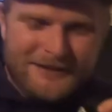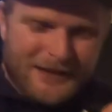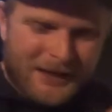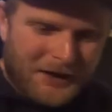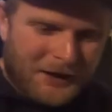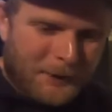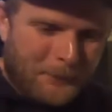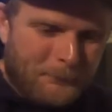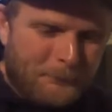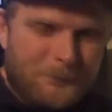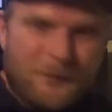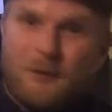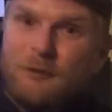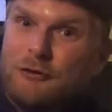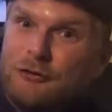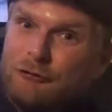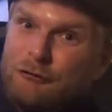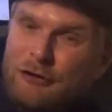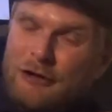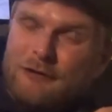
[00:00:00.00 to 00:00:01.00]
yeah
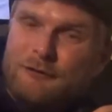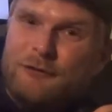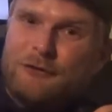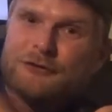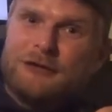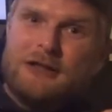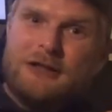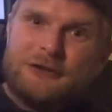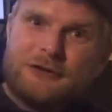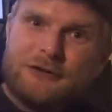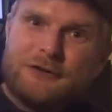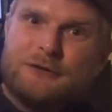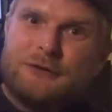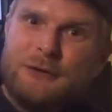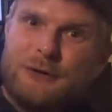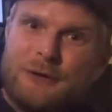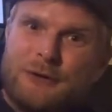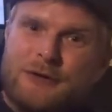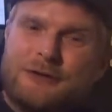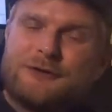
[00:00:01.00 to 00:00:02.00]
well it was a lot of
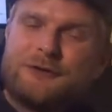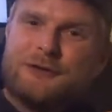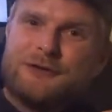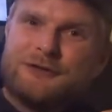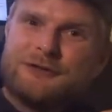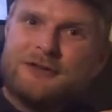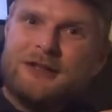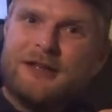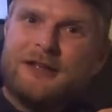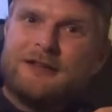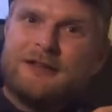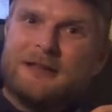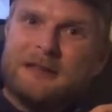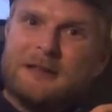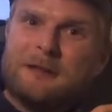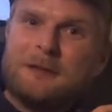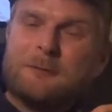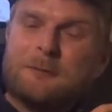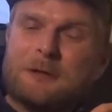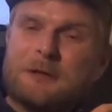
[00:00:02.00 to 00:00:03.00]
Google Translate
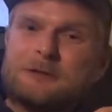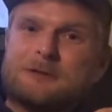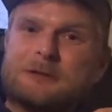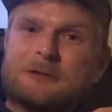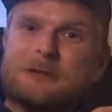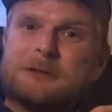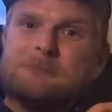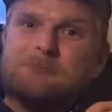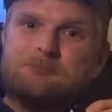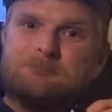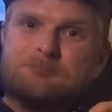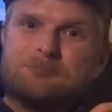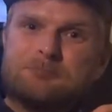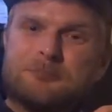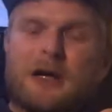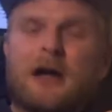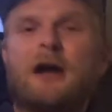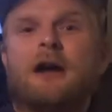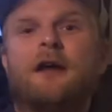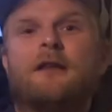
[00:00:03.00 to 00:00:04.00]
in Brazil
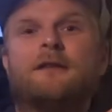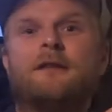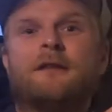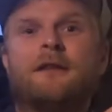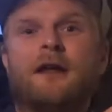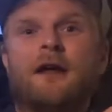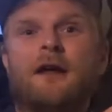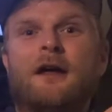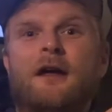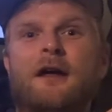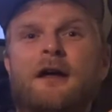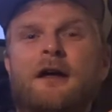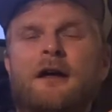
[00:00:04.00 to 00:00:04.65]
and uh,